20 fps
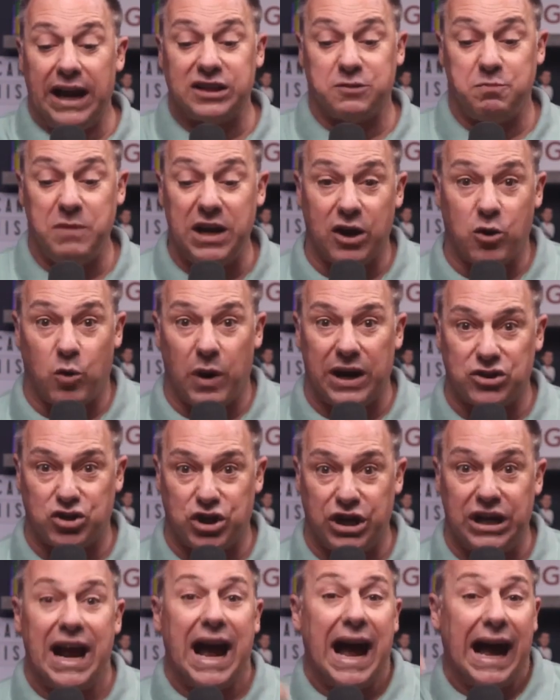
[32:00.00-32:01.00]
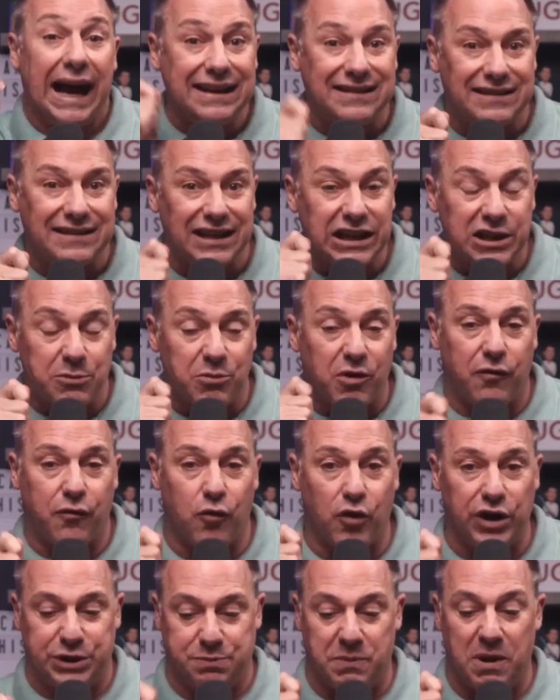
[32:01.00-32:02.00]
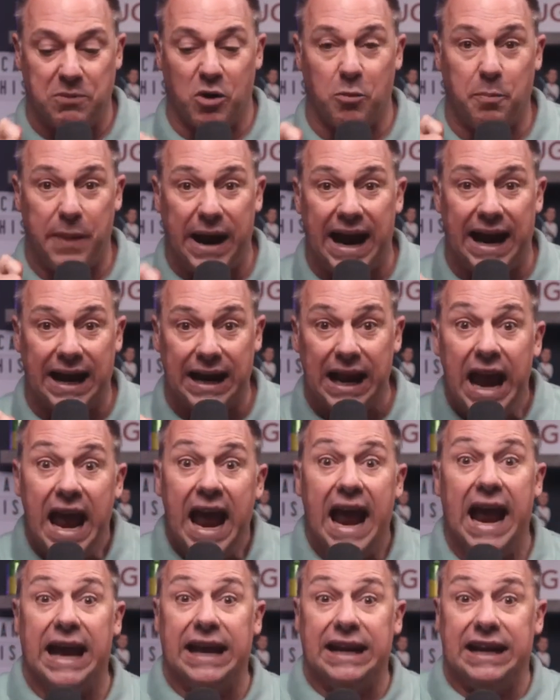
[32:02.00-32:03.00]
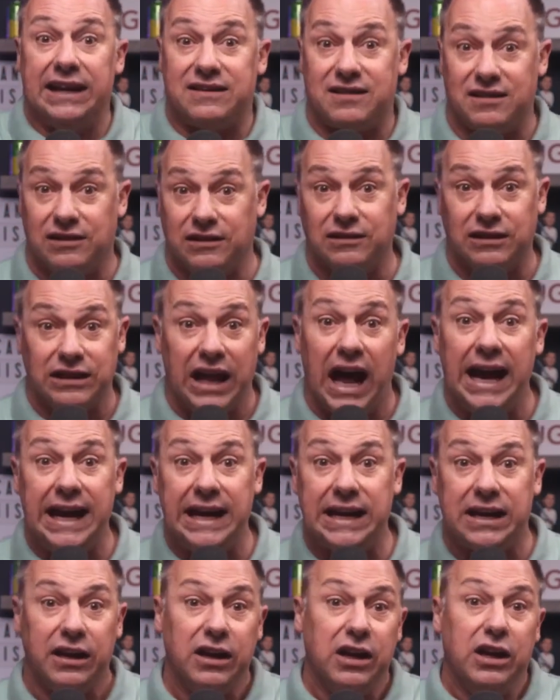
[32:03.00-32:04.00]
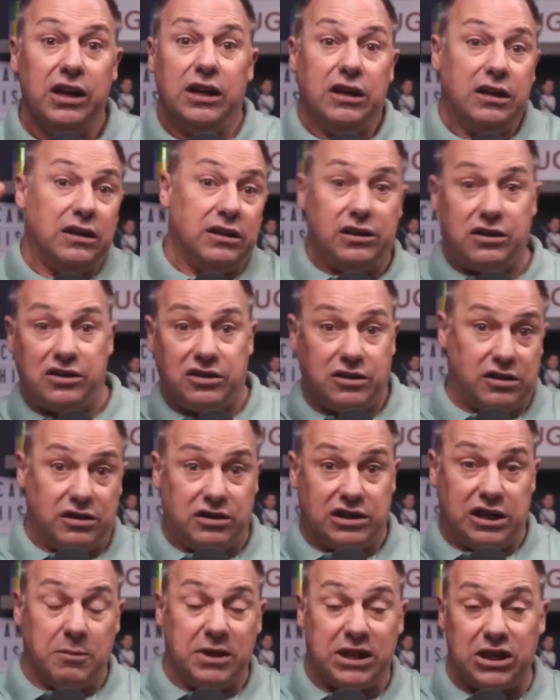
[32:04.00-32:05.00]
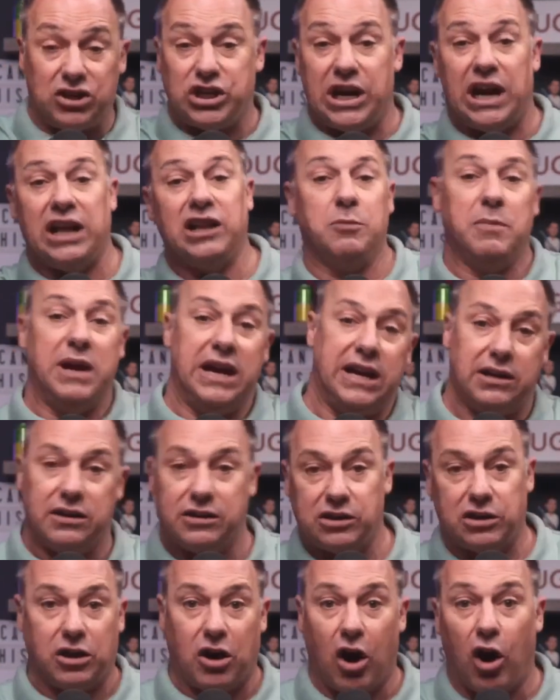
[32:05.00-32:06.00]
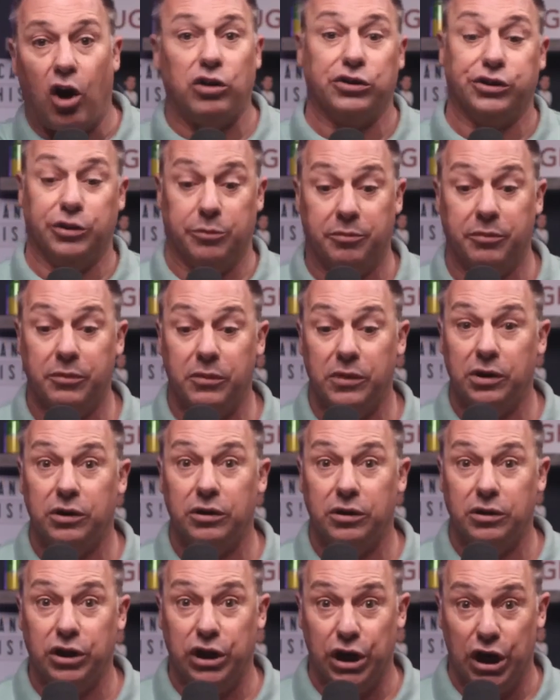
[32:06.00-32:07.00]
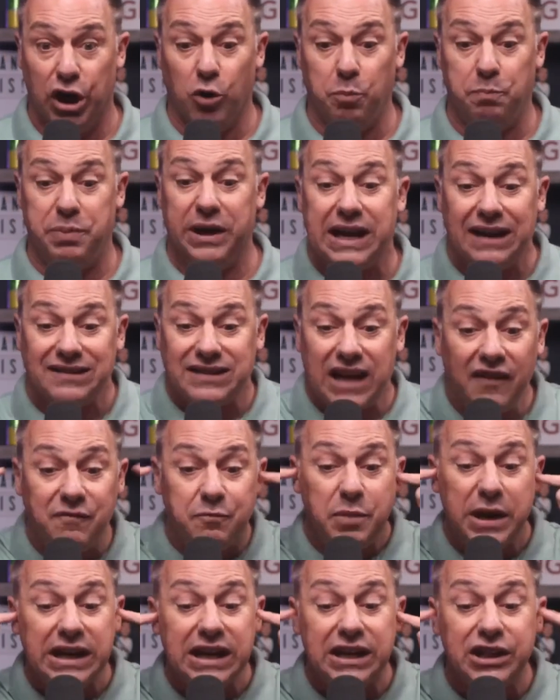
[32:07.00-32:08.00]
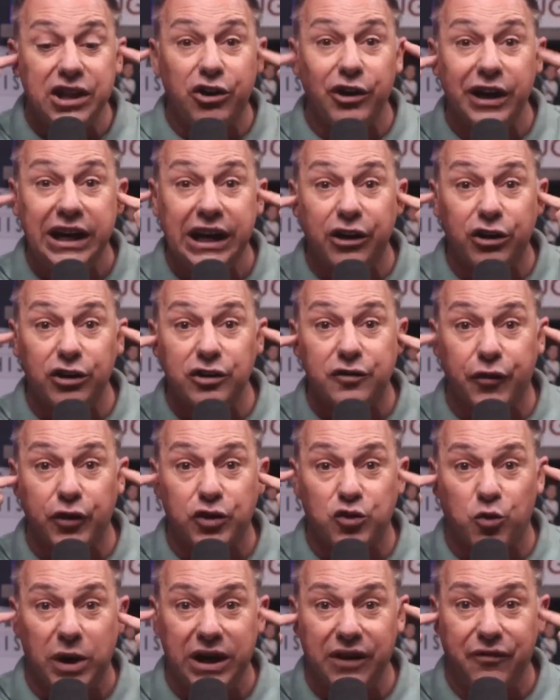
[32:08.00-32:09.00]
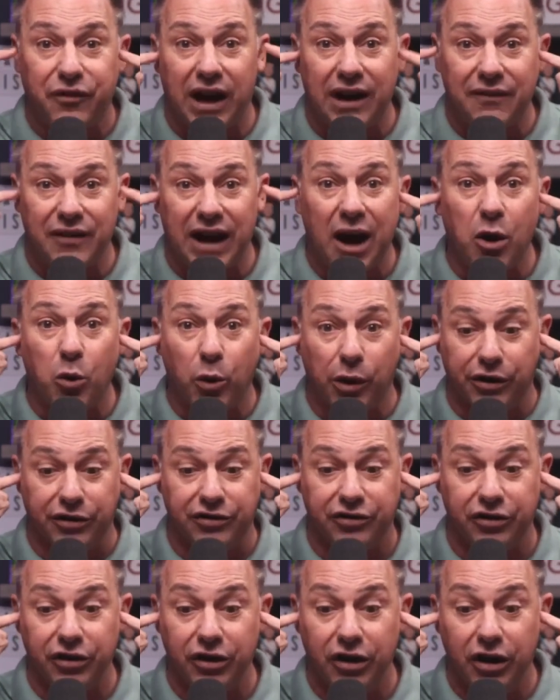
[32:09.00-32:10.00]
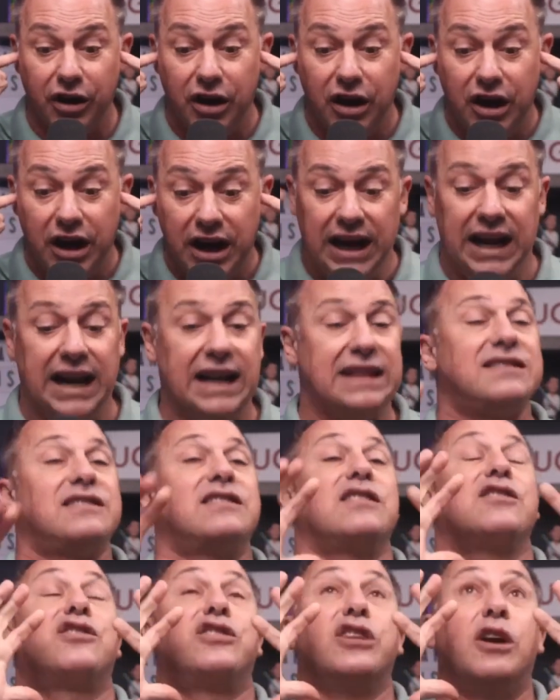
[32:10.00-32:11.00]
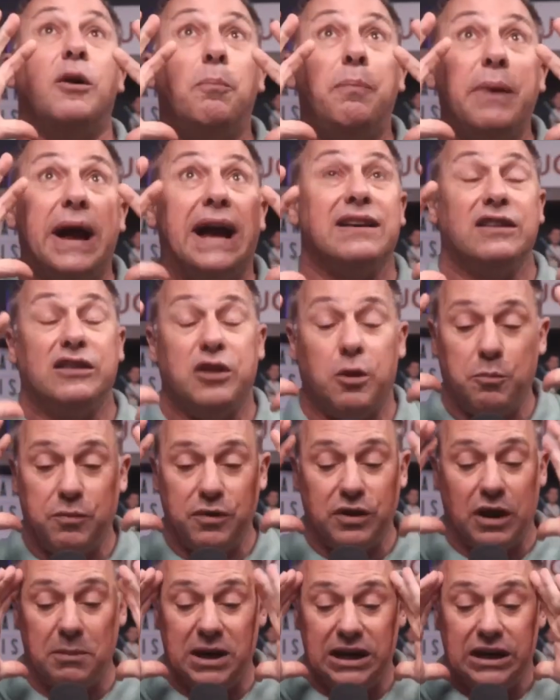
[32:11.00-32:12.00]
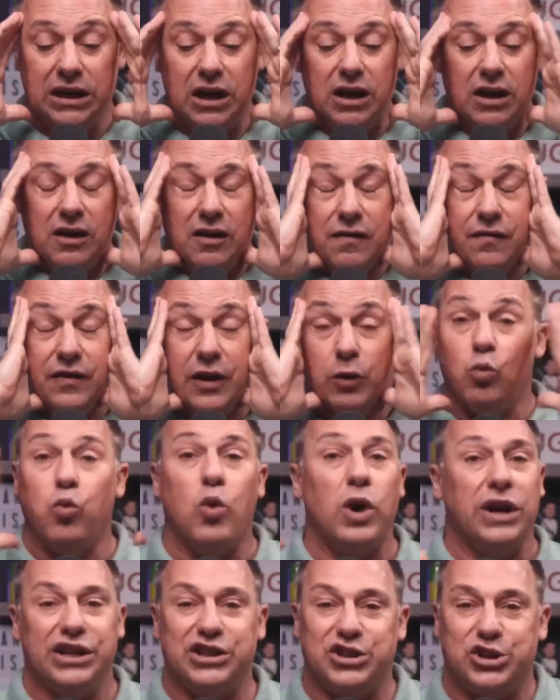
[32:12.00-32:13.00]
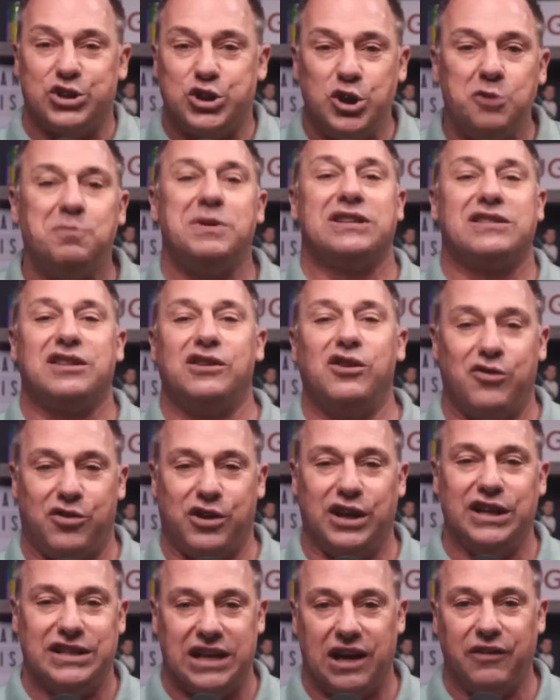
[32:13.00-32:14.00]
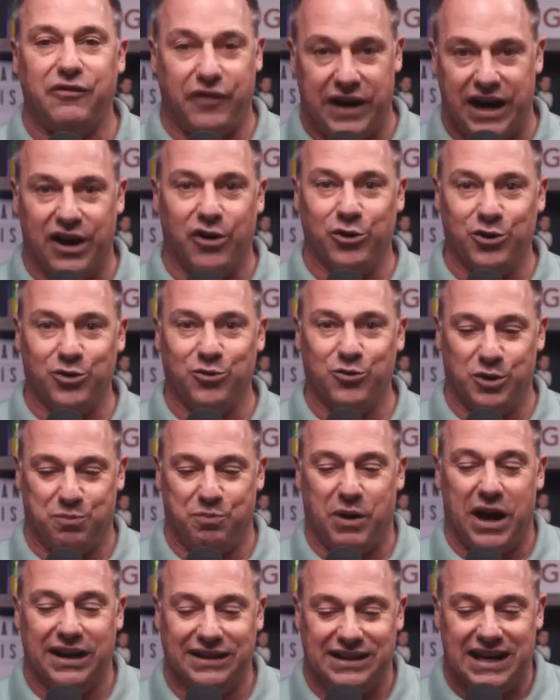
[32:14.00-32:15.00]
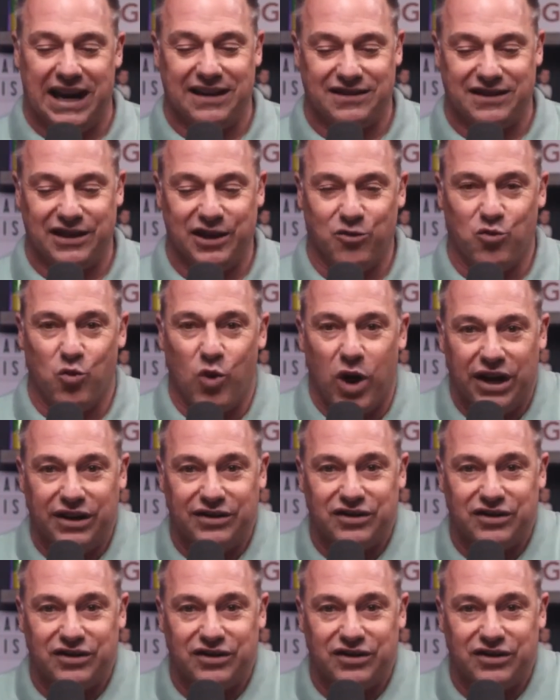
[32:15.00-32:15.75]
me a question, I send them a voice memo back, and it's like Timothy Chalamet called them, because I've been in their ears for 25 hours. It's the best. One of the stupidest little things I found with podcasting was